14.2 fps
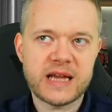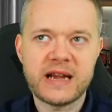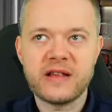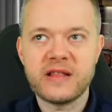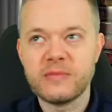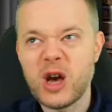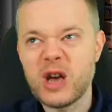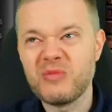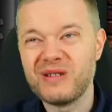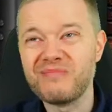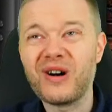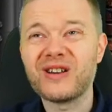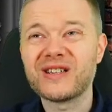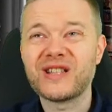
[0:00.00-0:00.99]
And at the moment,
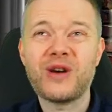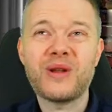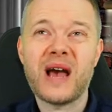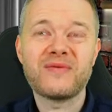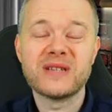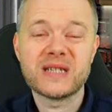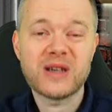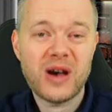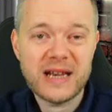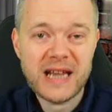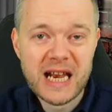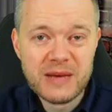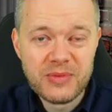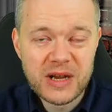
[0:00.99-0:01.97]
Barcelona haven't signed
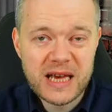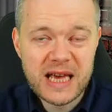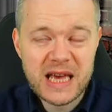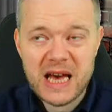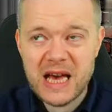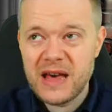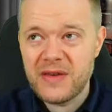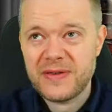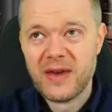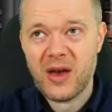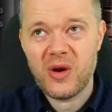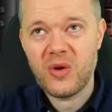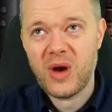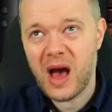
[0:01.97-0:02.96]
anybody,
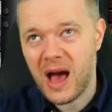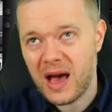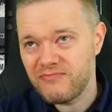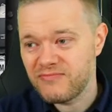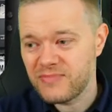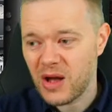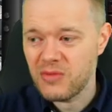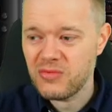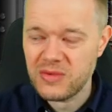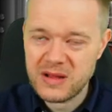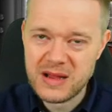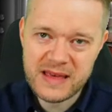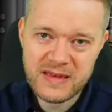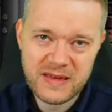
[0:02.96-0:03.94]
so I don't
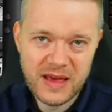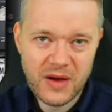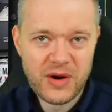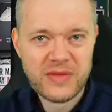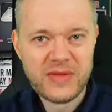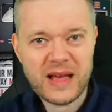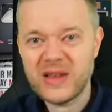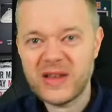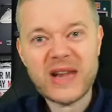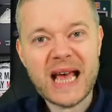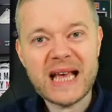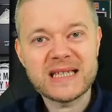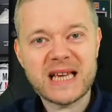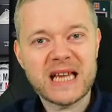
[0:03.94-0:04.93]
necessarily think
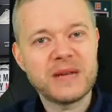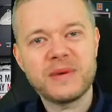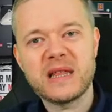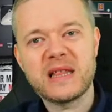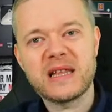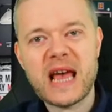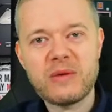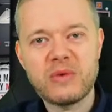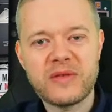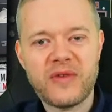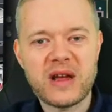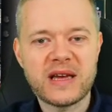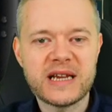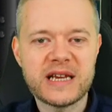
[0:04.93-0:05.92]
today's going to be the day with
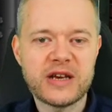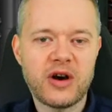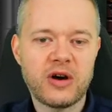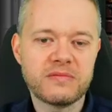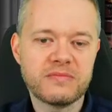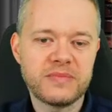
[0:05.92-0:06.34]
Frankie Jong.